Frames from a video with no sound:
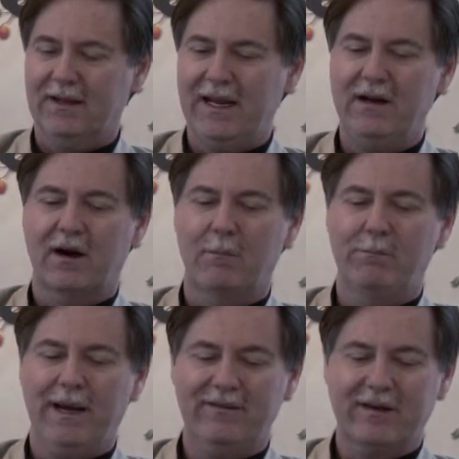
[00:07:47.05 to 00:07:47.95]
They are
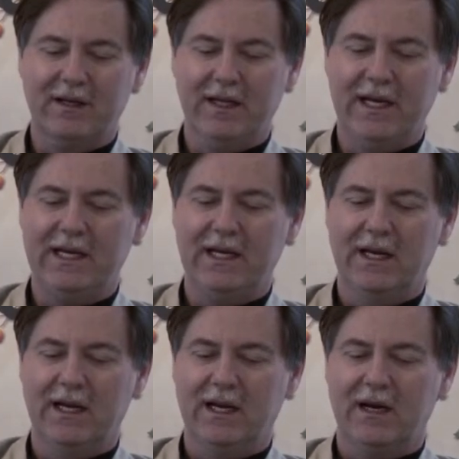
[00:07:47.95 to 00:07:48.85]
basically
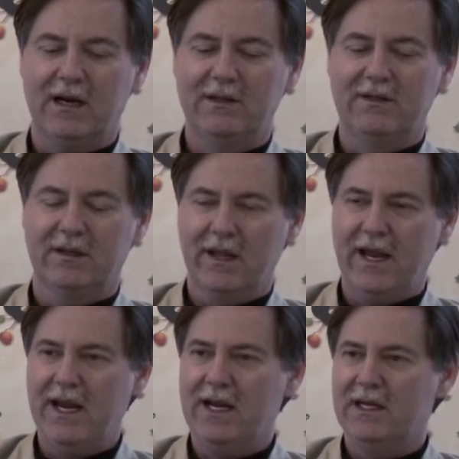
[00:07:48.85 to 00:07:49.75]

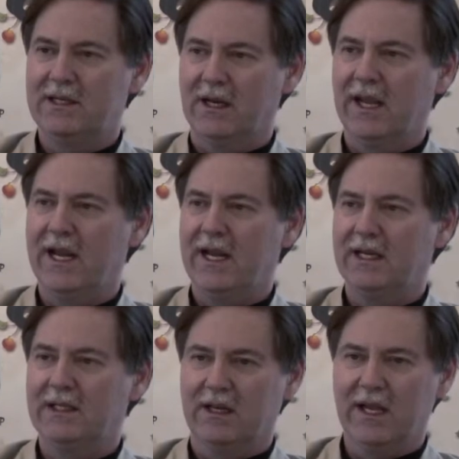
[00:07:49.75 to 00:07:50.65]
delaying and
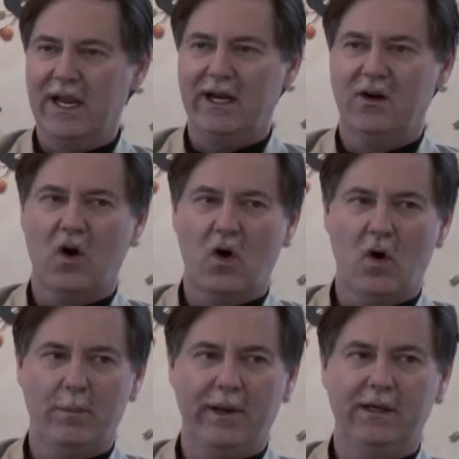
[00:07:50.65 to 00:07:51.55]
delaying and delaying and
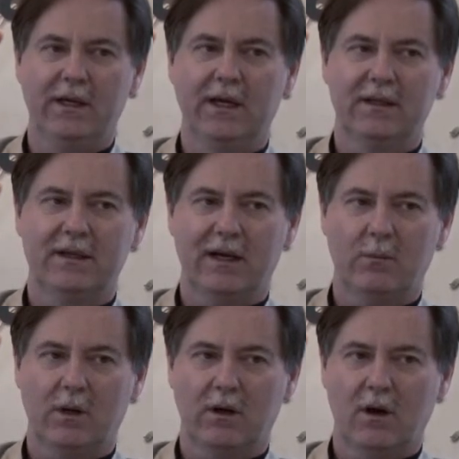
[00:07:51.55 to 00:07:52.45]
hoping that
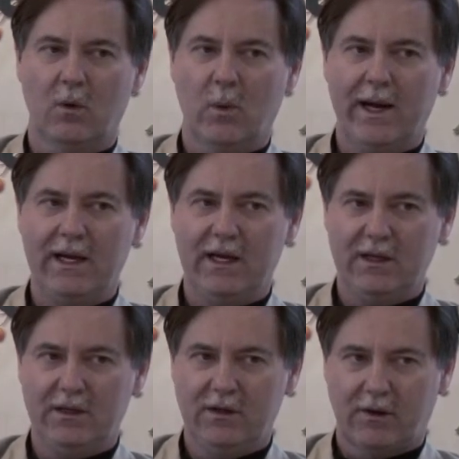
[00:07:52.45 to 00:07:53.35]
it will go away
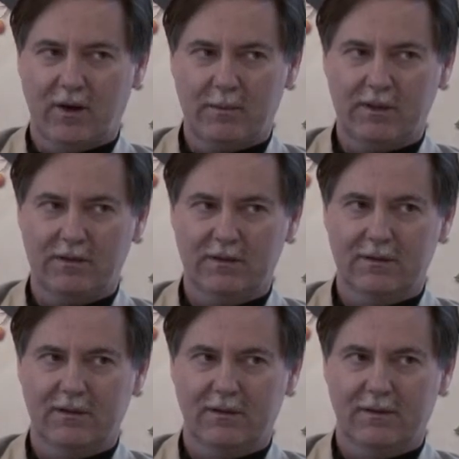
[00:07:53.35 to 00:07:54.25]
in Europe.
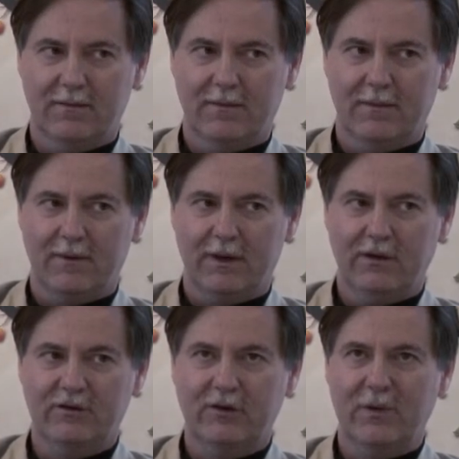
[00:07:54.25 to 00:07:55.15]

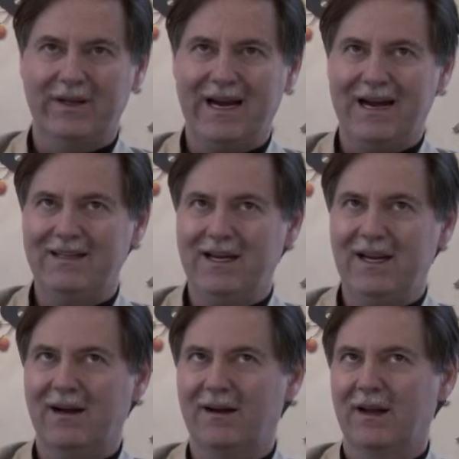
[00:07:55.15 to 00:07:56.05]
Okay, so the
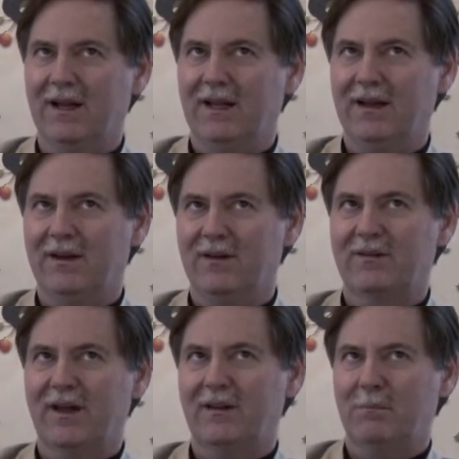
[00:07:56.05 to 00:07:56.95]
idea
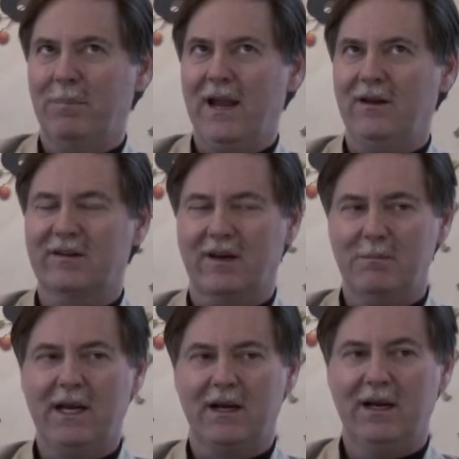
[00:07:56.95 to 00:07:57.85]
is that the banks
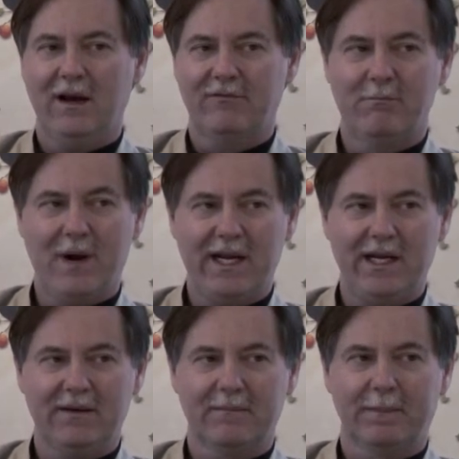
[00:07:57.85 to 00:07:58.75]
can make enough
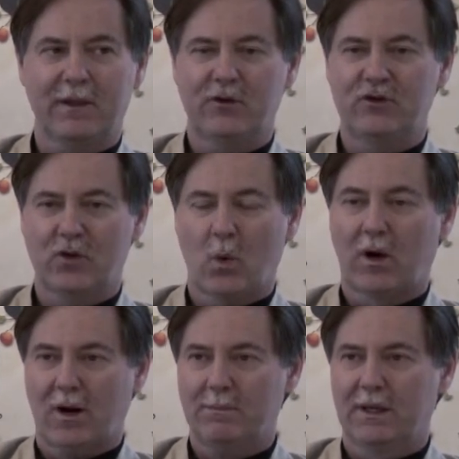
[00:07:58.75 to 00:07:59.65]
money to
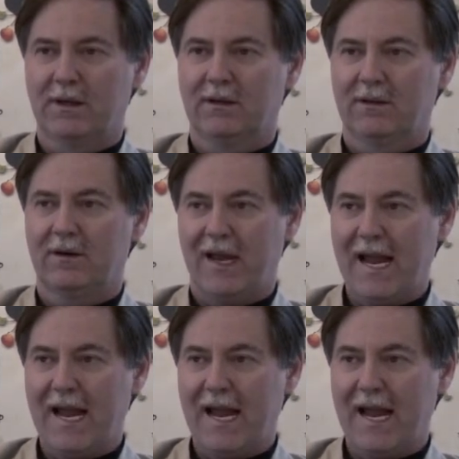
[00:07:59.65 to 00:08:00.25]
shore up their